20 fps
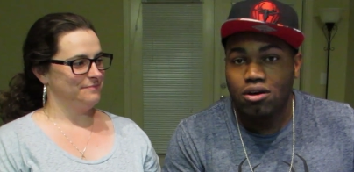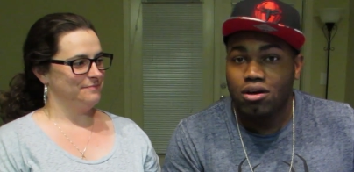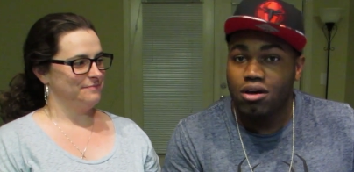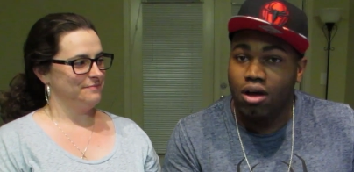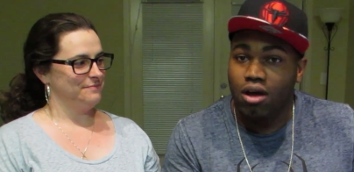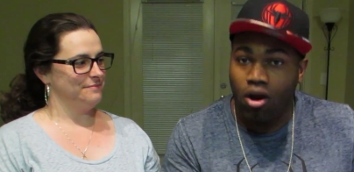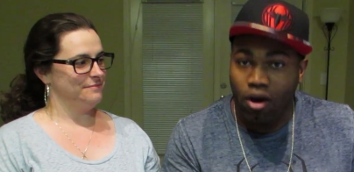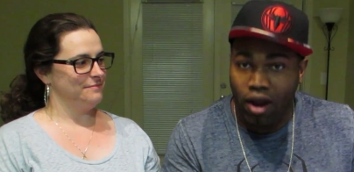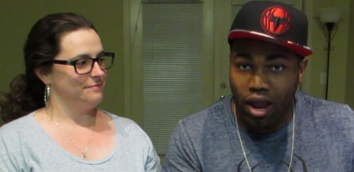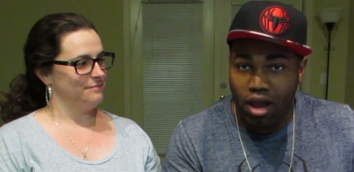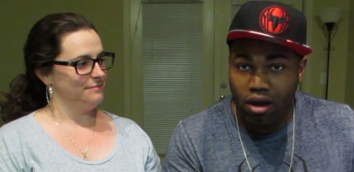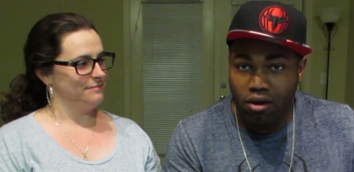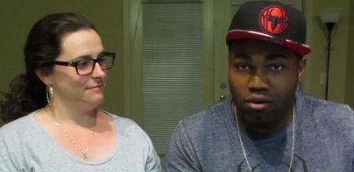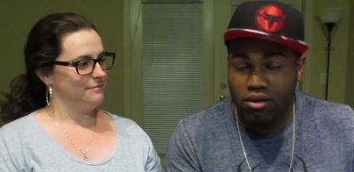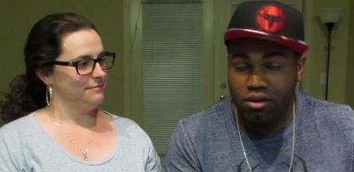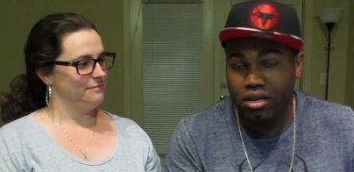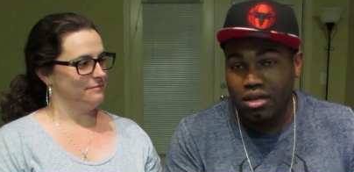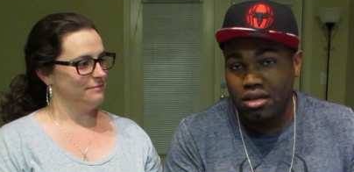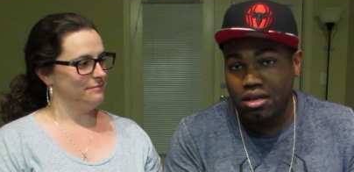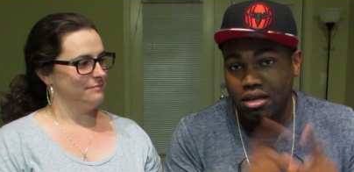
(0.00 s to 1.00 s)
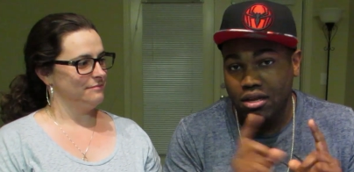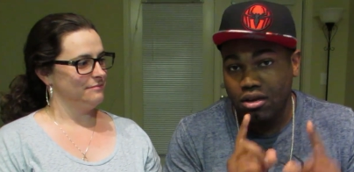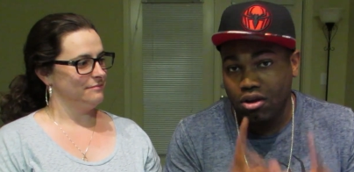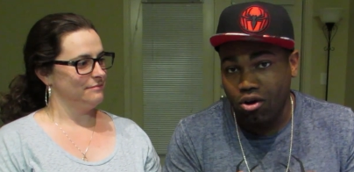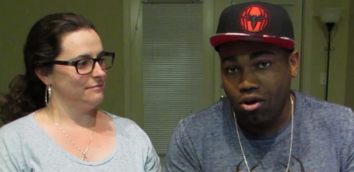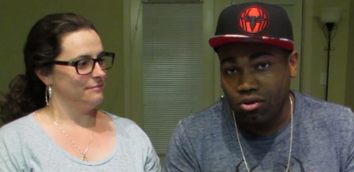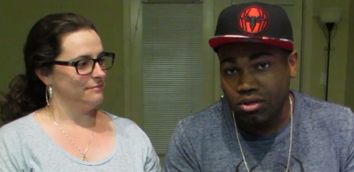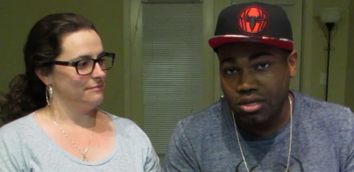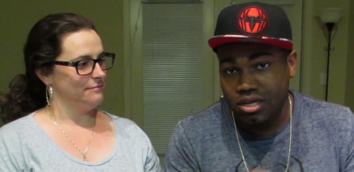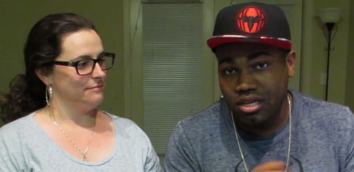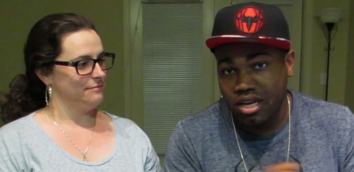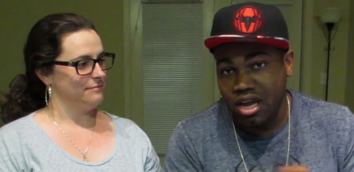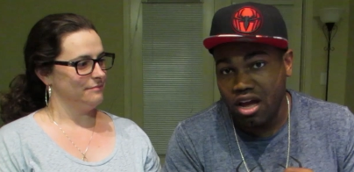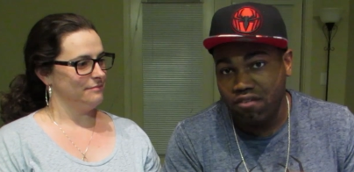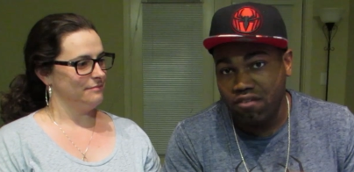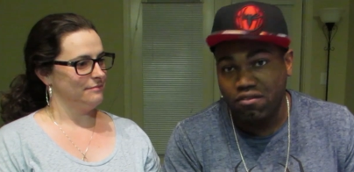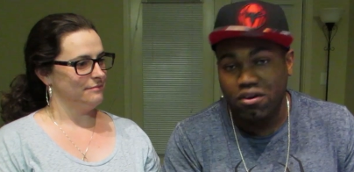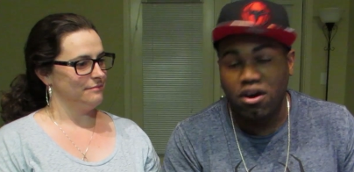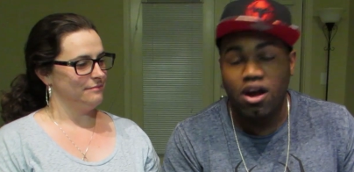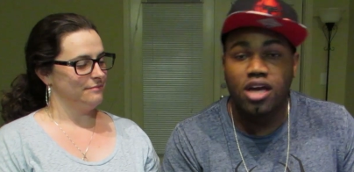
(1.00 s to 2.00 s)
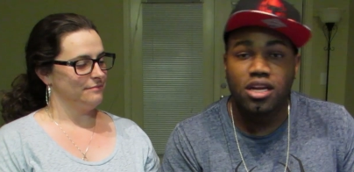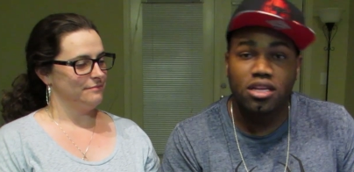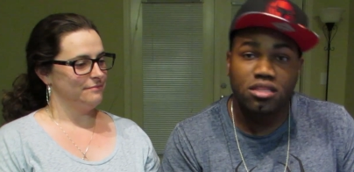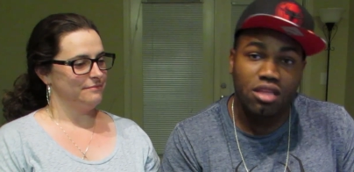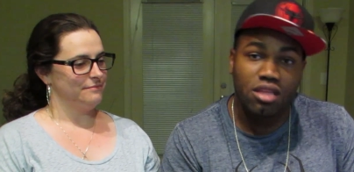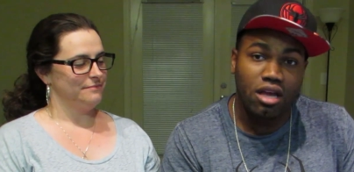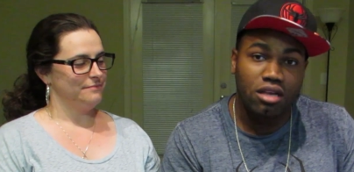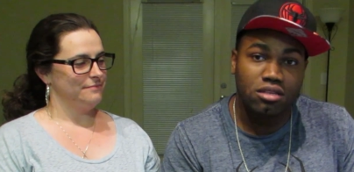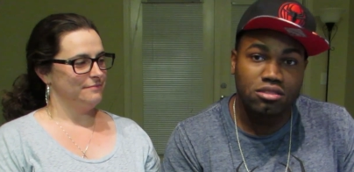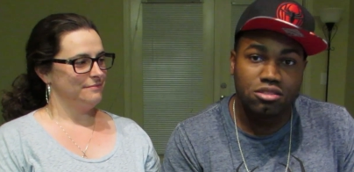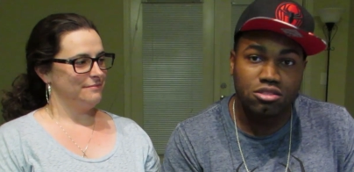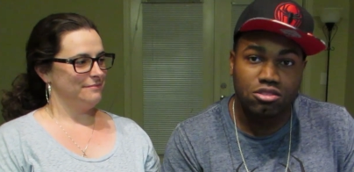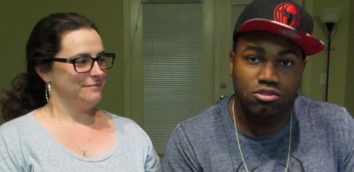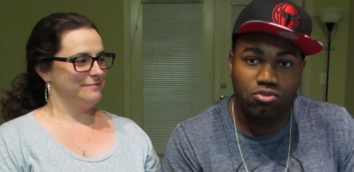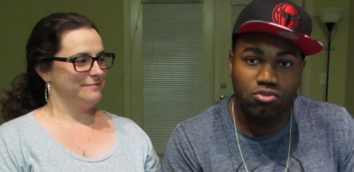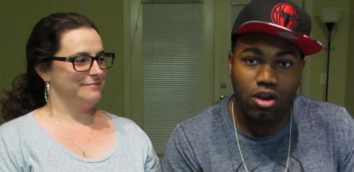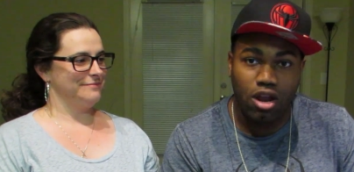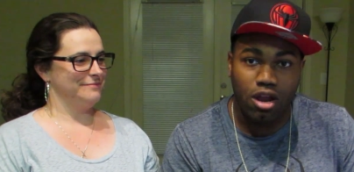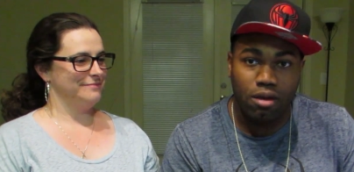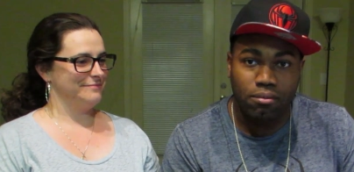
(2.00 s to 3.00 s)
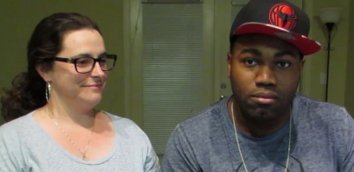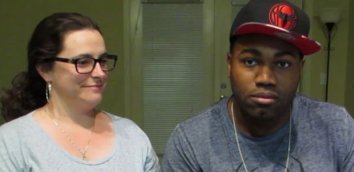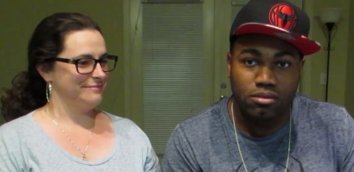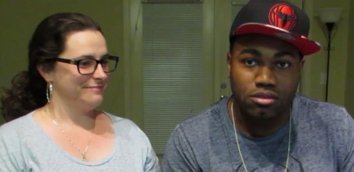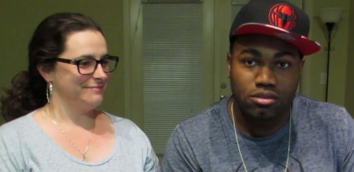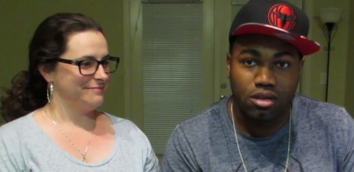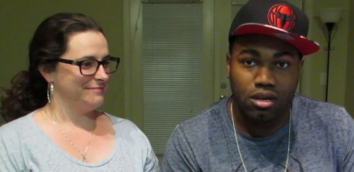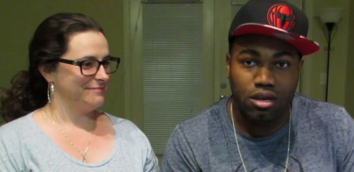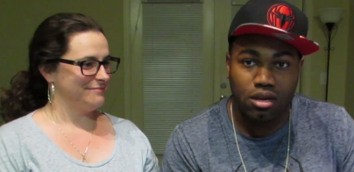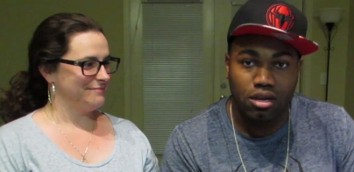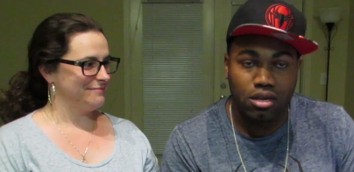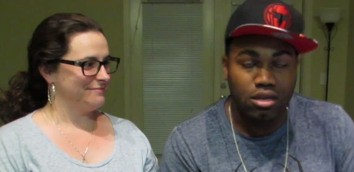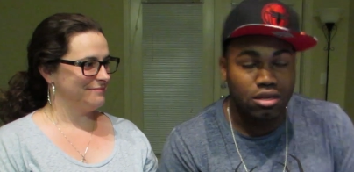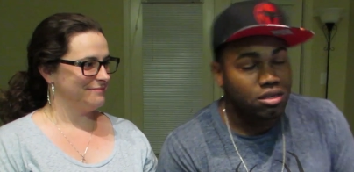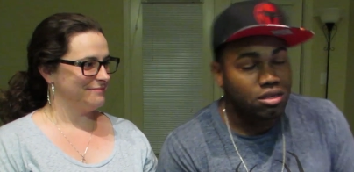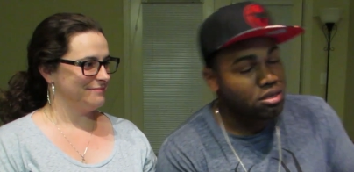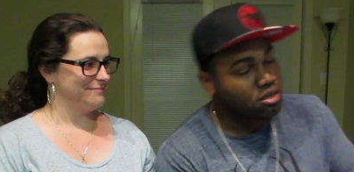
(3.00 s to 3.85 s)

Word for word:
Speaker 1: are out holding it down for one hundred thousand subscribers, alright?